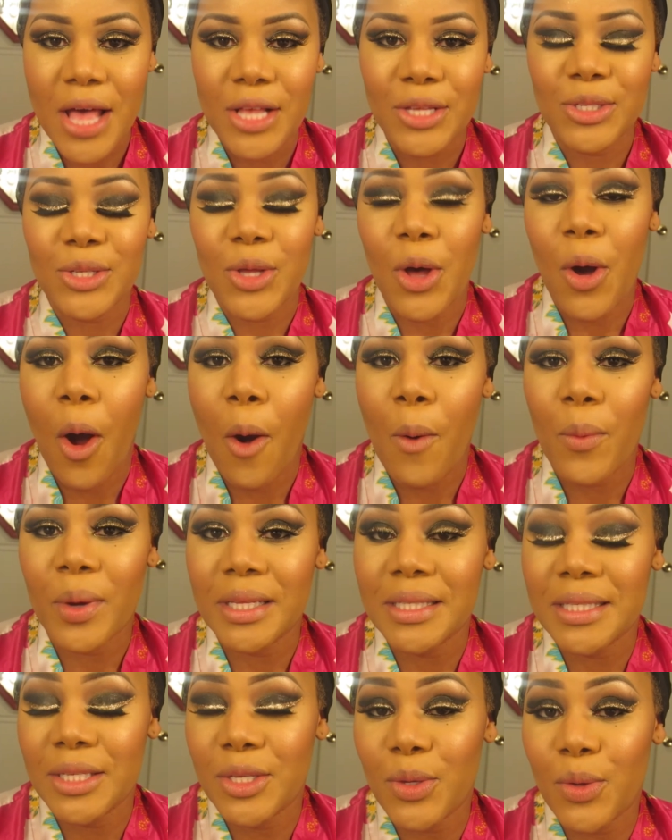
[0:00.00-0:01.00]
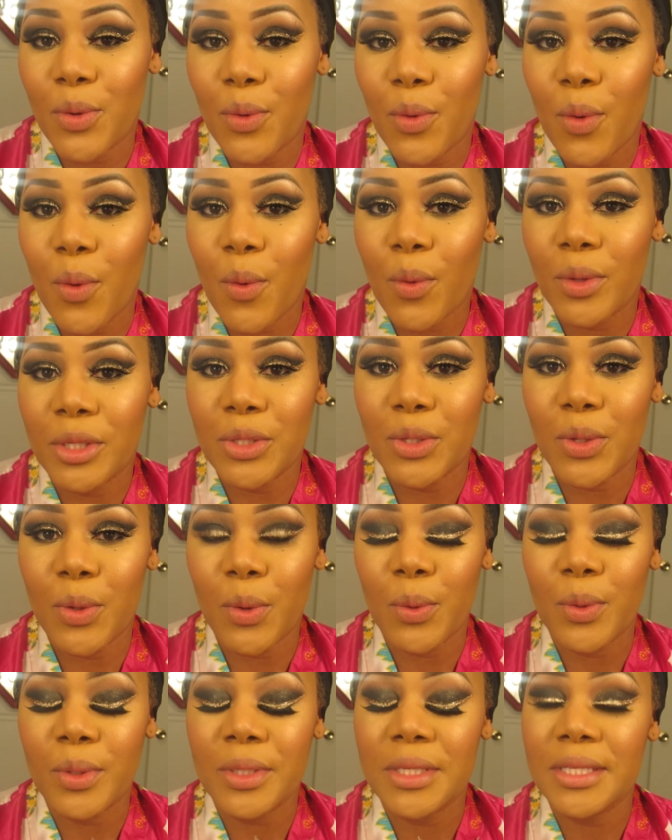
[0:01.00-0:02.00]
So I want to
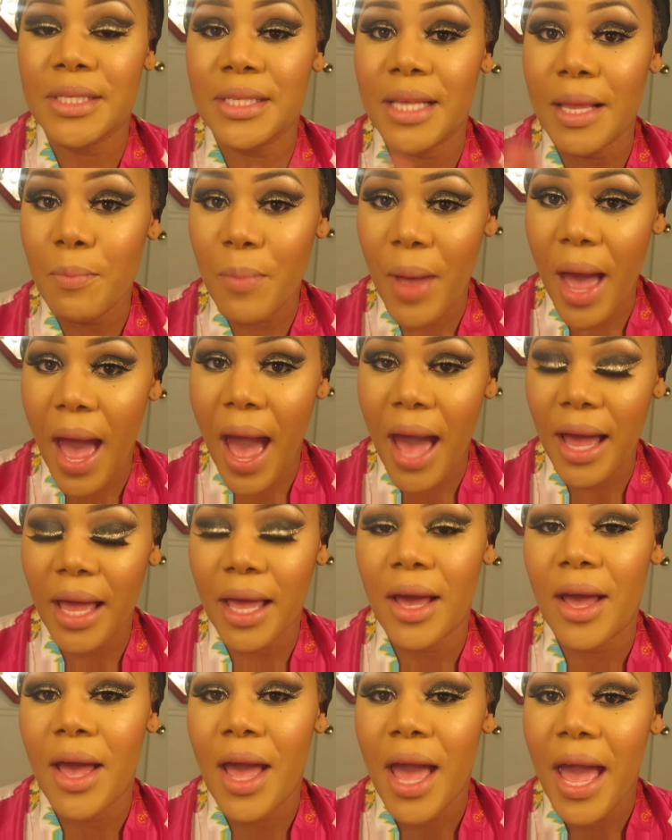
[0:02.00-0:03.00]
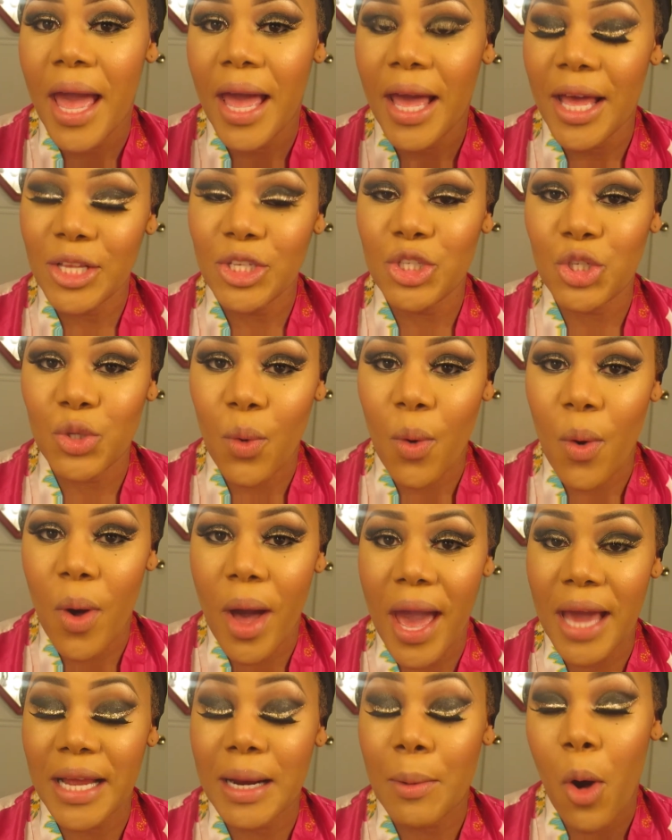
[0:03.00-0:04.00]
sit back, enjoy,
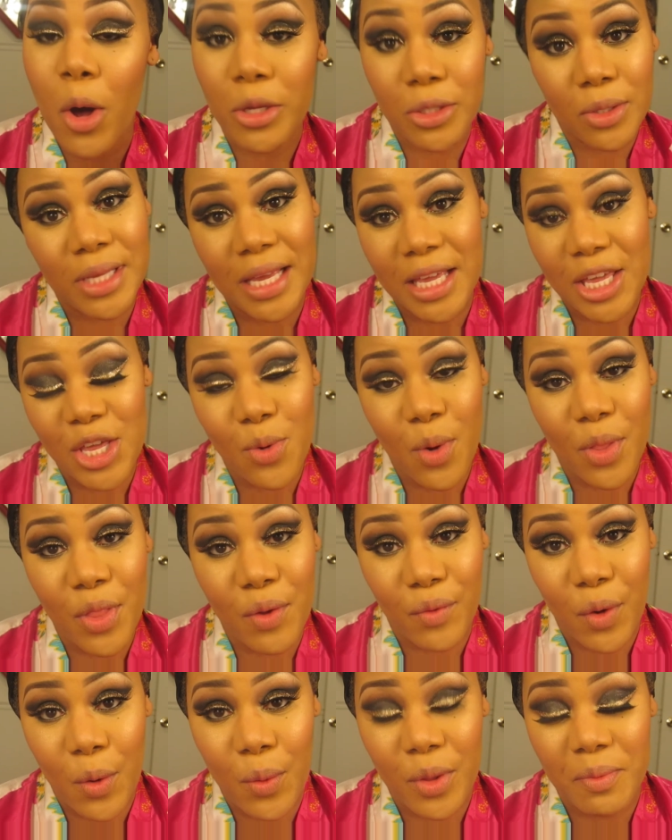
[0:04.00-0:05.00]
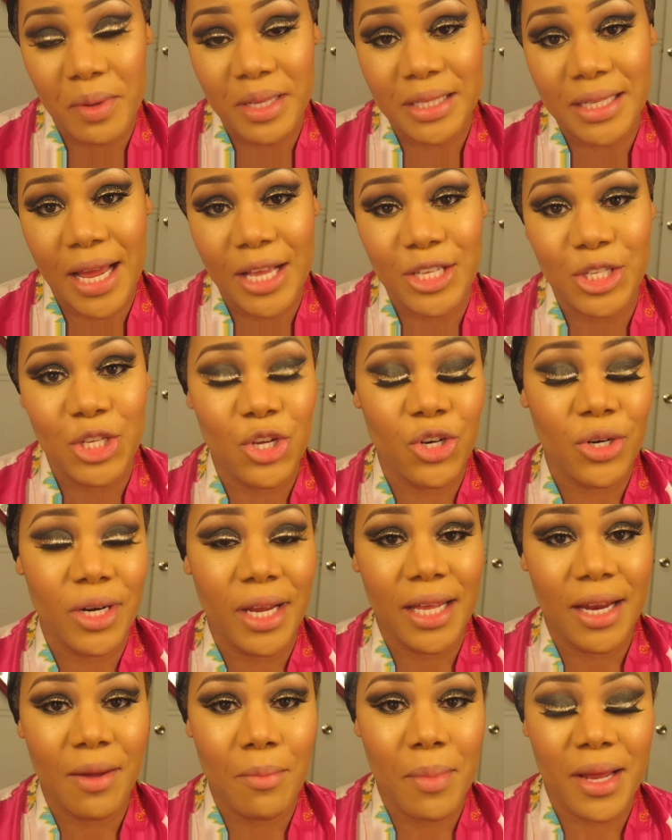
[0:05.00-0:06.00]
and I'm also taking you on the road with me tonight, so you're going
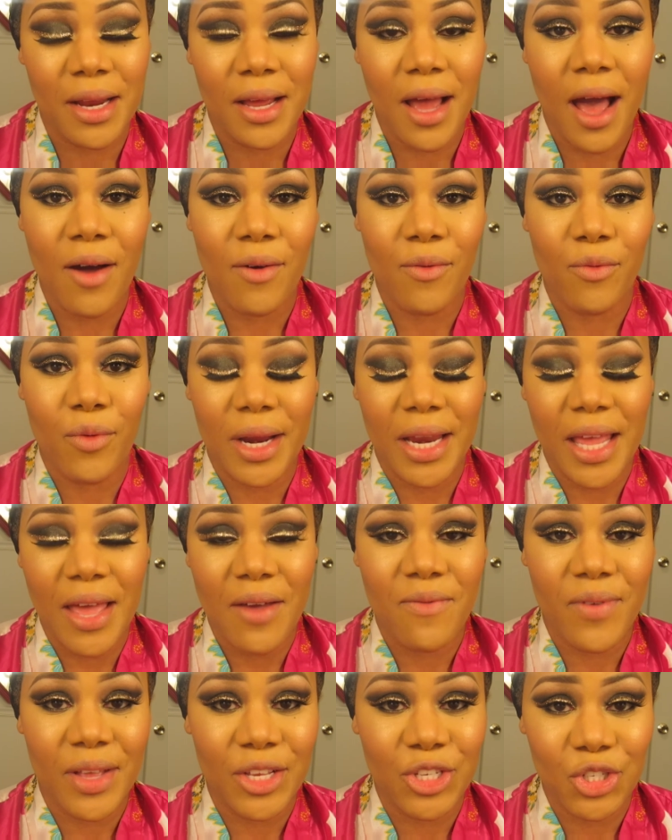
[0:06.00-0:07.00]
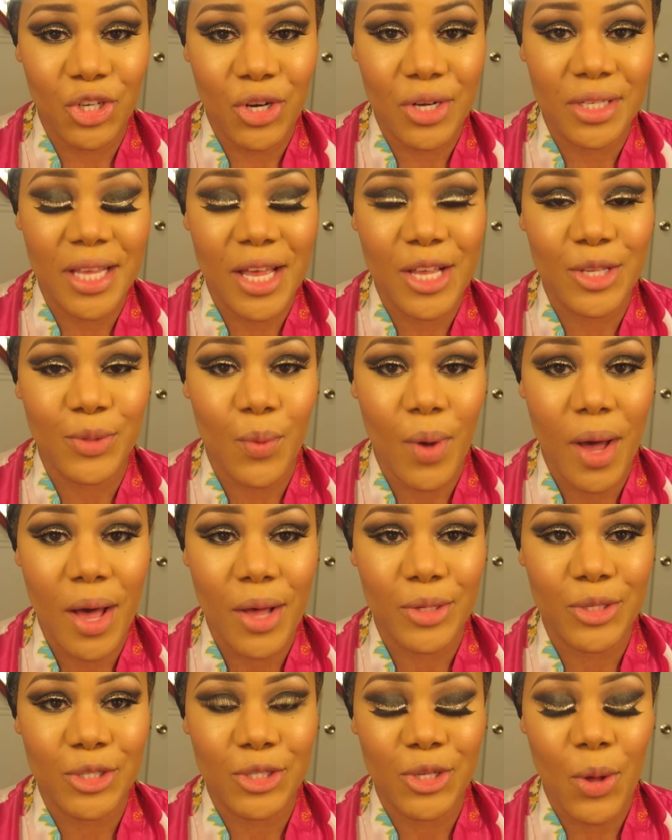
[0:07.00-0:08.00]
to get a bit of Ready Adventures as
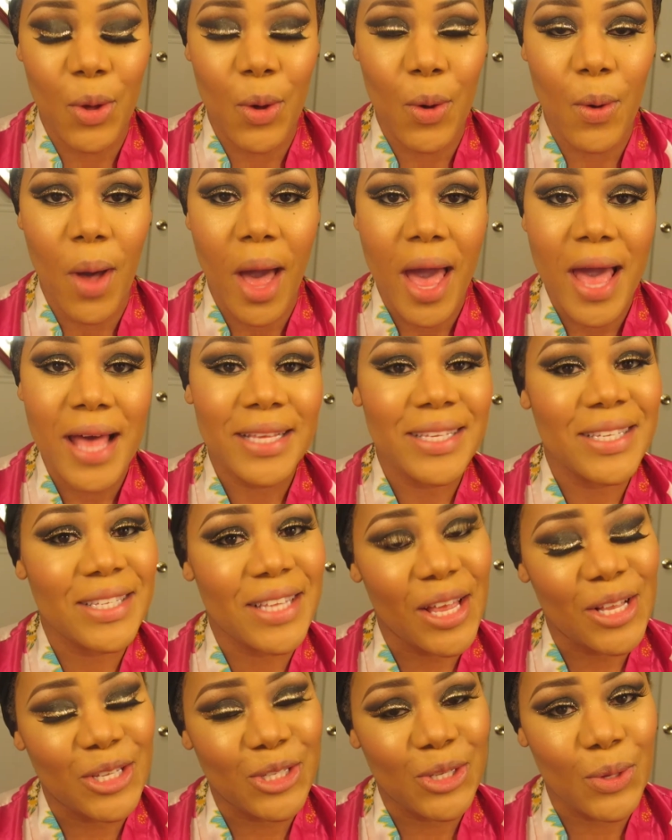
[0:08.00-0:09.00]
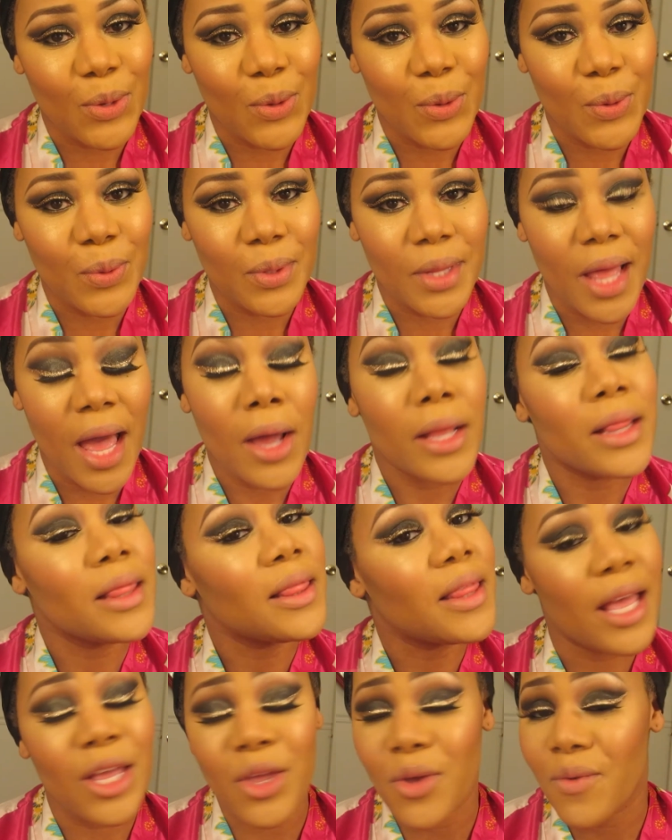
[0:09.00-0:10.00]
well. So stay tuned, and
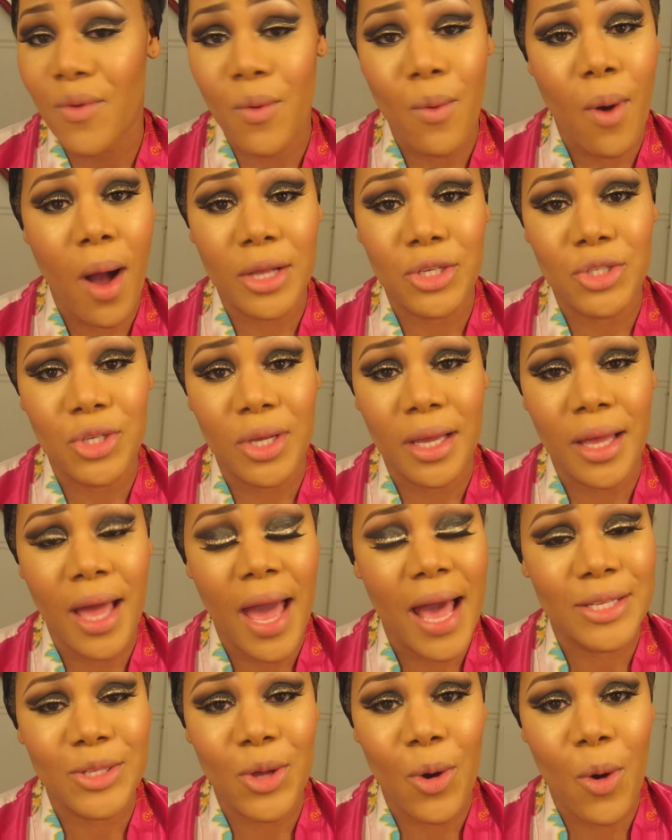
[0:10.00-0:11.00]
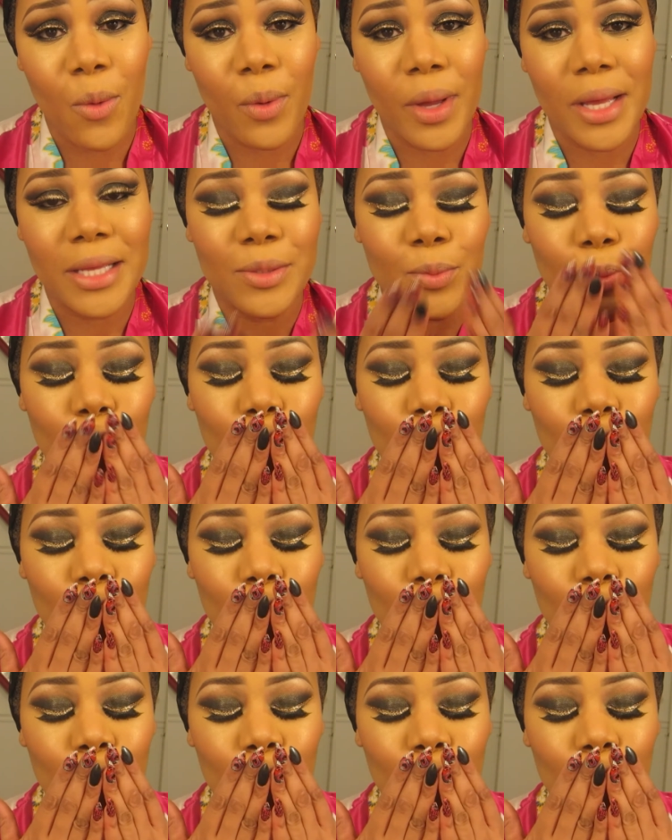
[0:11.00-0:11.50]
thank you for watching as always.